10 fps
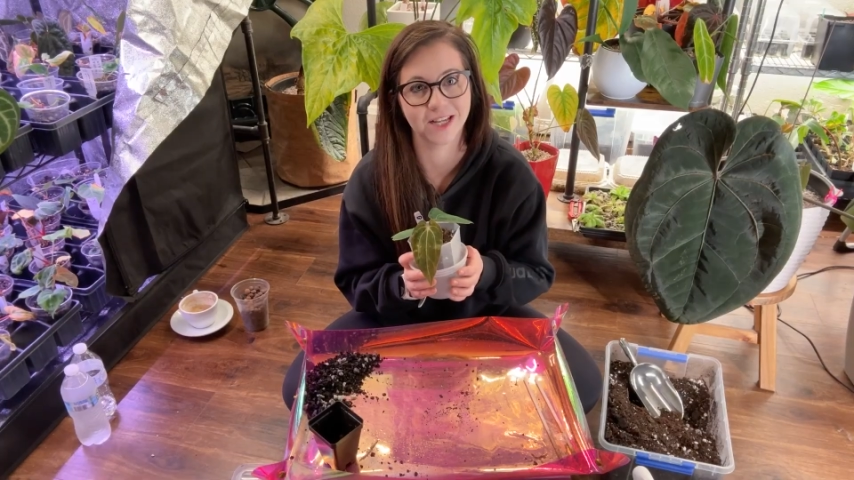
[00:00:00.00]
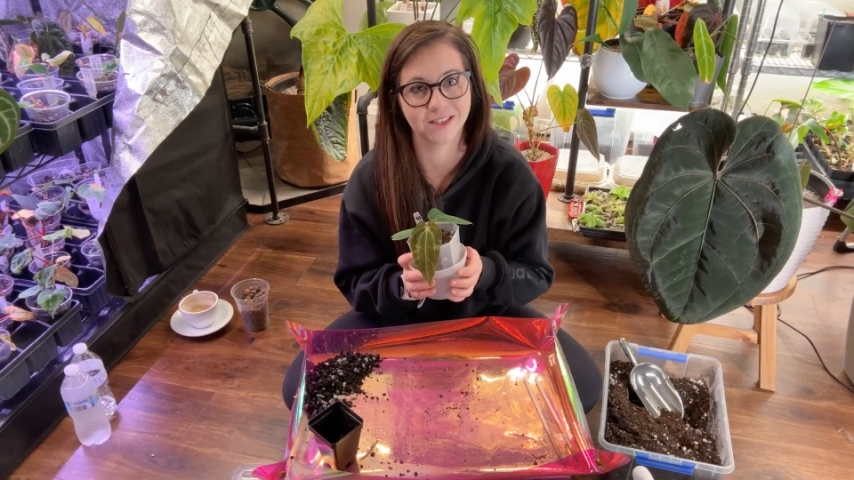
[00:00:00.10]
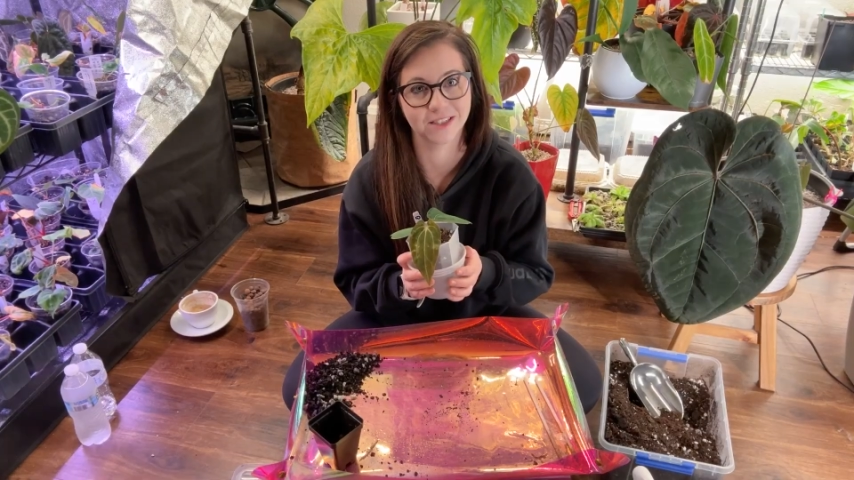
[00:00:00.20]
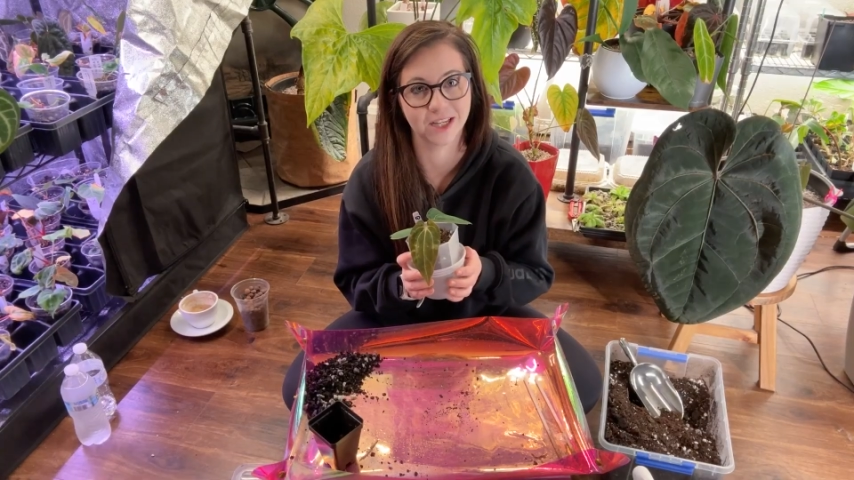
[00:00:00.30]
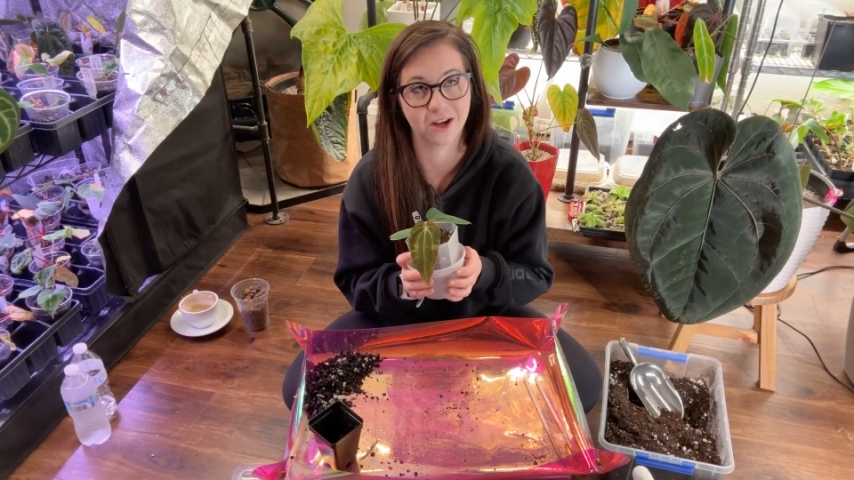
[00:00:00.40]

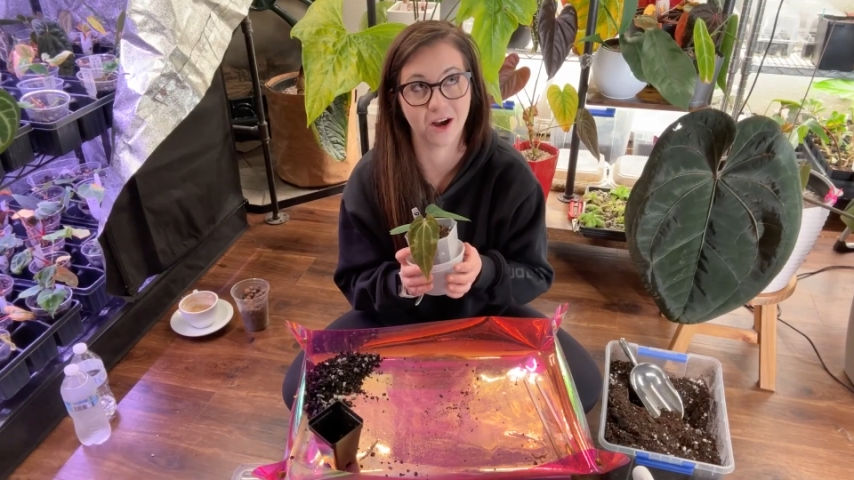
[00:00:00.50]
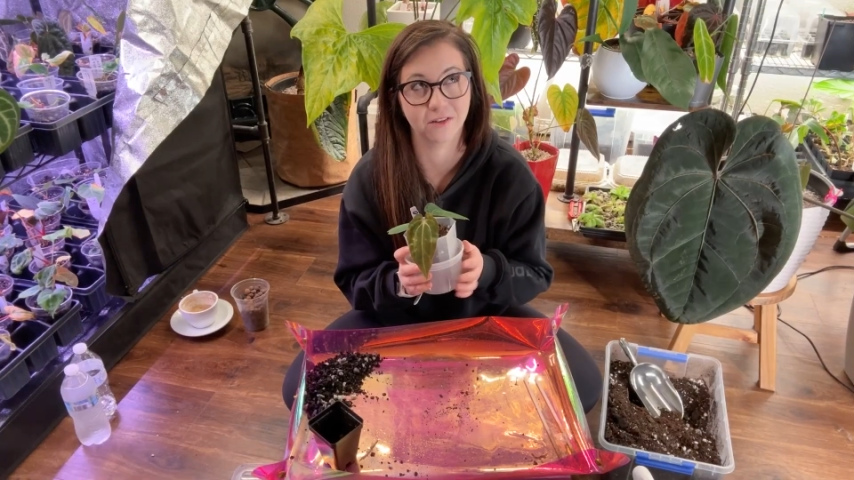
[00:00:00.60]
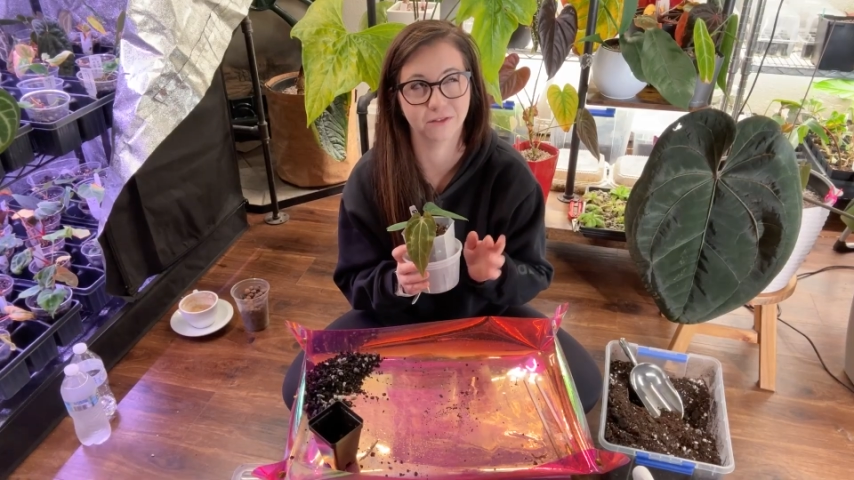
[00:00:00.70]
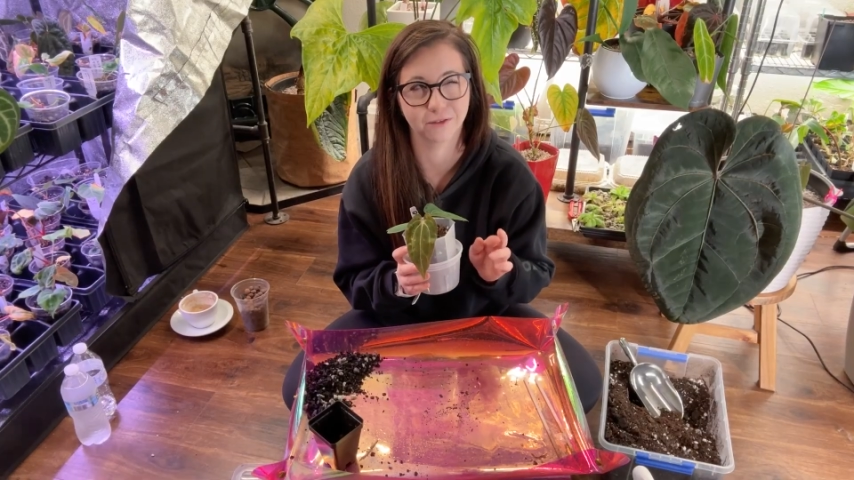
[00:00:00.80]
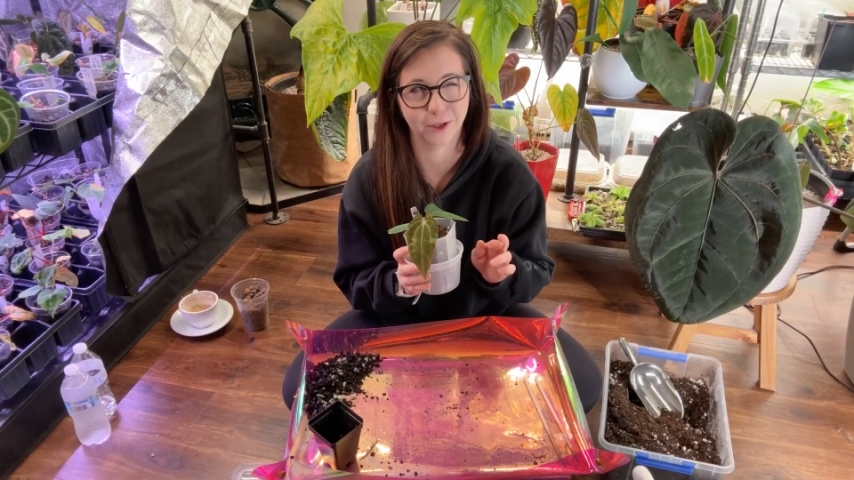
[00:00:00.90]
tend to take
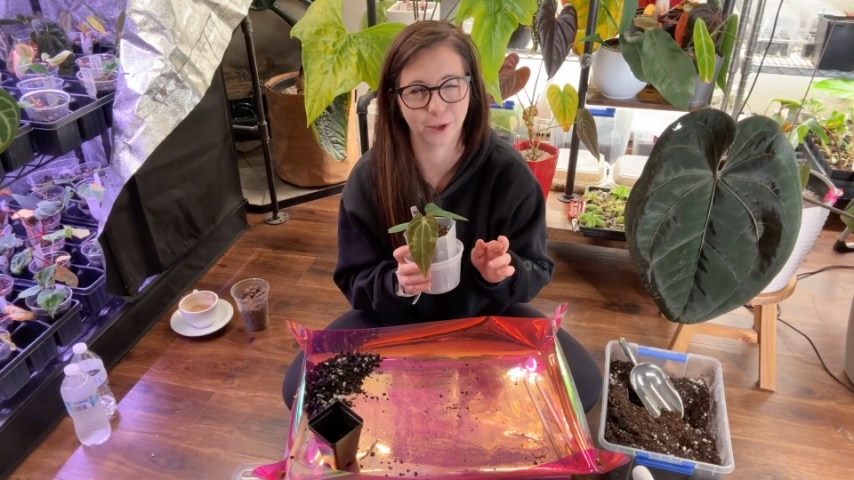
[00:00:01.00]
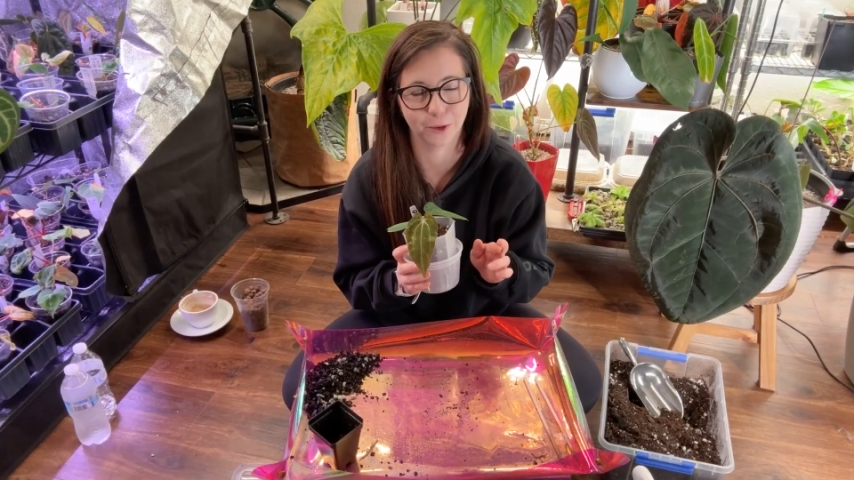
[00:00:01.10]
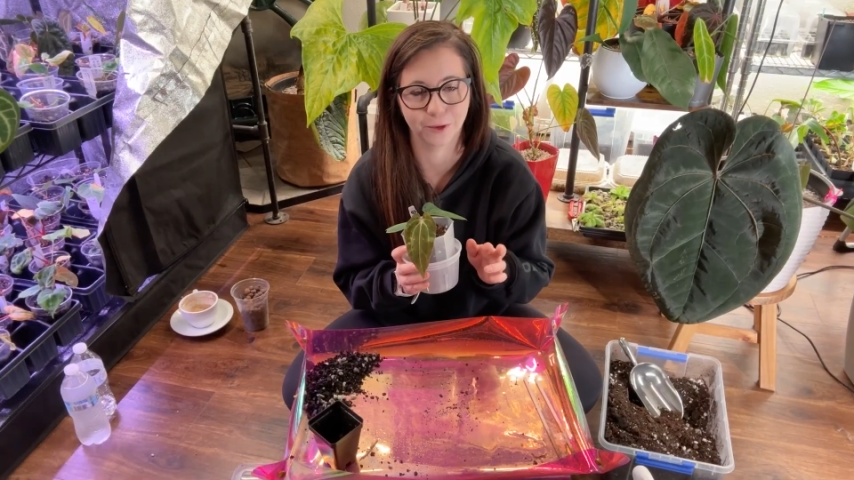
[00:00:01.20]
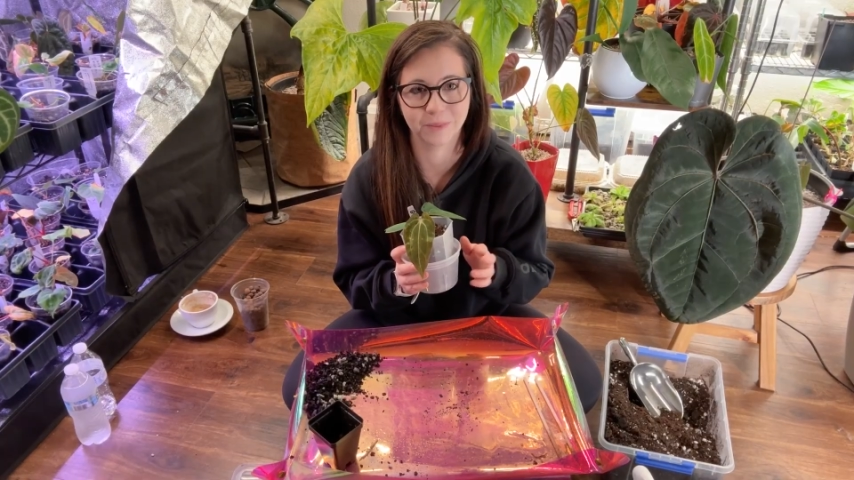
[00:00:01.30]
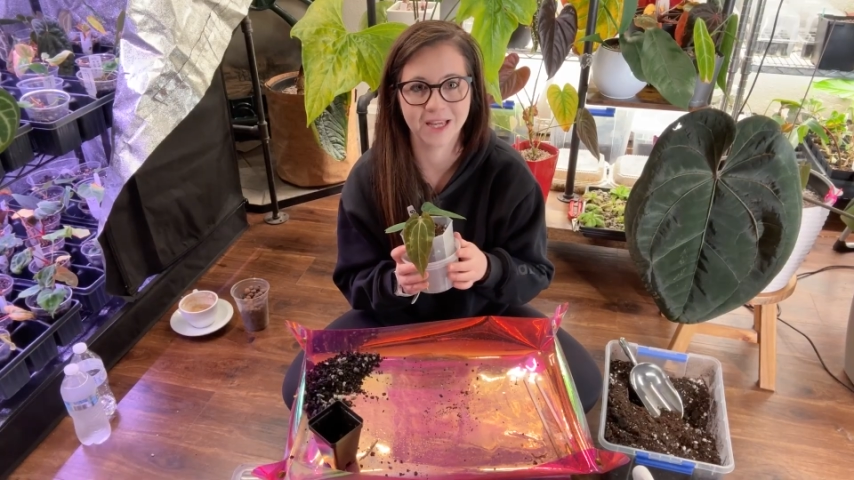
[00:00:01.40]
off, I
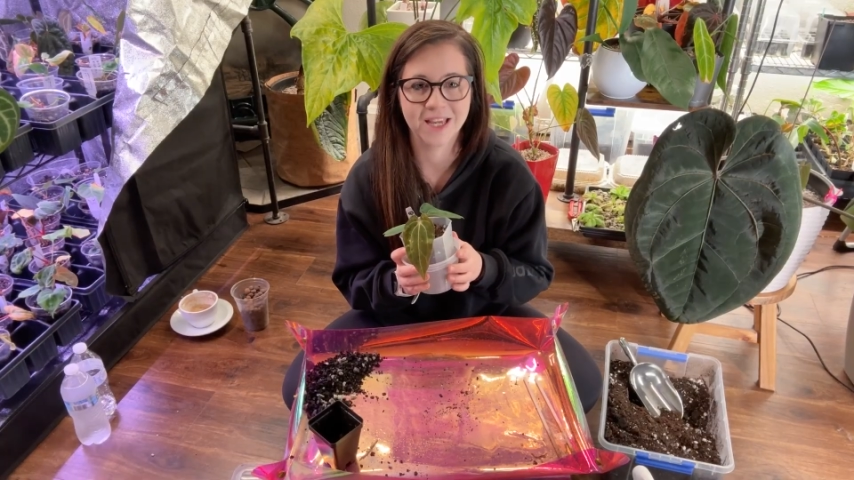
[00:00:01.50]
hope,